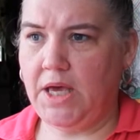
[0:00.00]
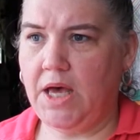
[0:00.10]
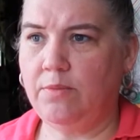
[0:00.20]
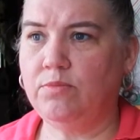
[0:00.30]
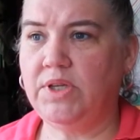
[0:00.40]

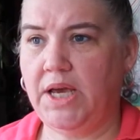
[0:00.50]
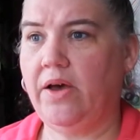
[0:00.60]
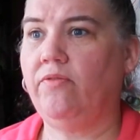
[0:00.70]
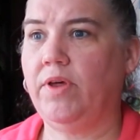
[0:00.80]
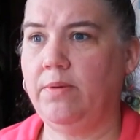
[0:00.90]
I'm, yeah,
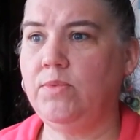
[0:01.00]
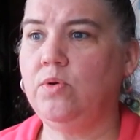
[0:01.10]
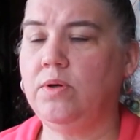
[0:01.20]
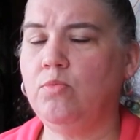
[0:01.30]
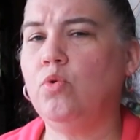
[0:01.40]
I'm
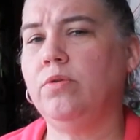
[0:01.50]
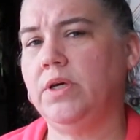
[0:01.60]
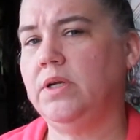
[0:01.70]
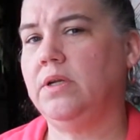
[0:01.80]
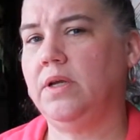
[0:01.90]
doing more
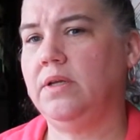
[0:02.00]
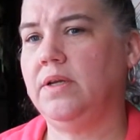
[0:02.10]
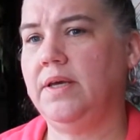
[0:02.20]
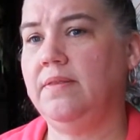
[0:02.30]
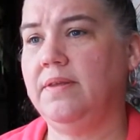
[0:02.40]
than,
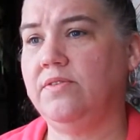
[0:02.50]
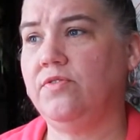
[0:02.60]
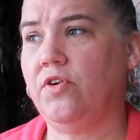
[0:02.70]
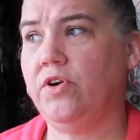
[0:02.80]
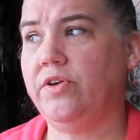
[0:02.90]
in, in as
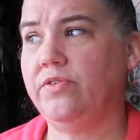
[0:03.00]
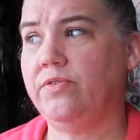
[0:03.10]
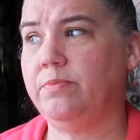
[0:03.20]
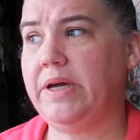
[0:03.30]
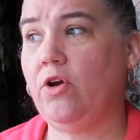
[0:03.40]
far as
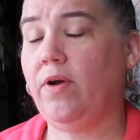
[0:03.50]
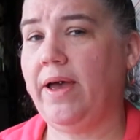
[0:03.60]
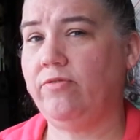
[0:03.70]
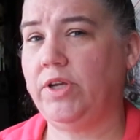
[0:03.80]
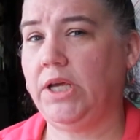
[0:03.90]
my
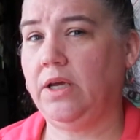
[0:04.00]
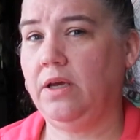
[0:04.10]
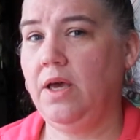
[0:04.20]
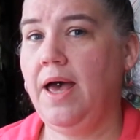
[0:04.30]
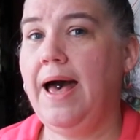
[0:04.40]
crafting.
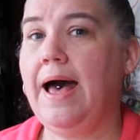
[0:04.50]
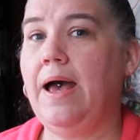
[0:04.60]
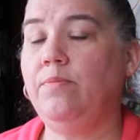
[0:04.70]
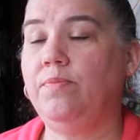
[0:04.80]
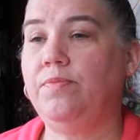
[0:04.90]

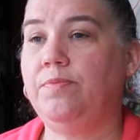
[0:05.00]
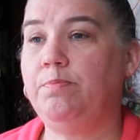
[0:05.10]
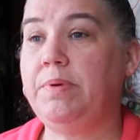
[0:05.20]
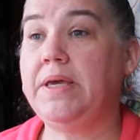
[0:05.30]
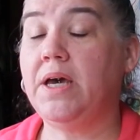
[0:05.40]
I'm,
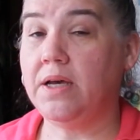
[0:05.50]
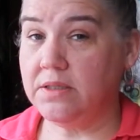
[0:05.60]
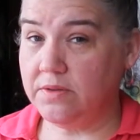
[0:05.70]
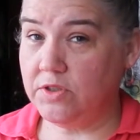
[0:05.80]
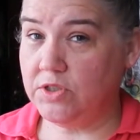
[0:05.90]

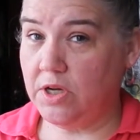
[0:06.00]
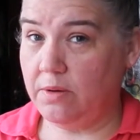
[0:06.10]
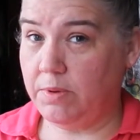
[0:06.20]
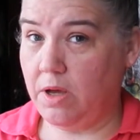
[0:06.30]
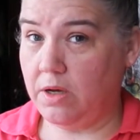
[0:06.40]
because of the
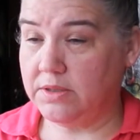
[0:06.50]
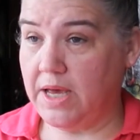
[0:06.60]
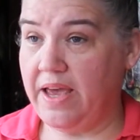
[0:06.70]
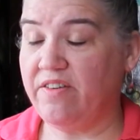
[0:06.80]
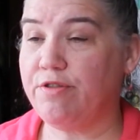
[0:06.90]
job loss,
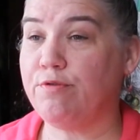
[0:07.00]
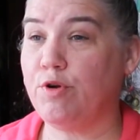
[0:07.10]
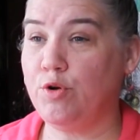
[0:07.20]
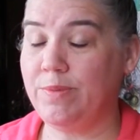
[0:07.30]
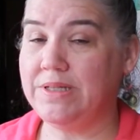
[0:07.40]
I have
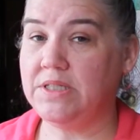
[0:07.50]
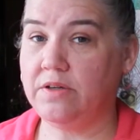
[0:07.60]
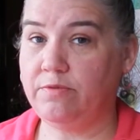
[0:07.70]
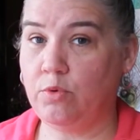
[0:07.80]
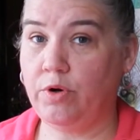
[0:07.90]
thrown
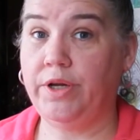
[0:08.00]
myself more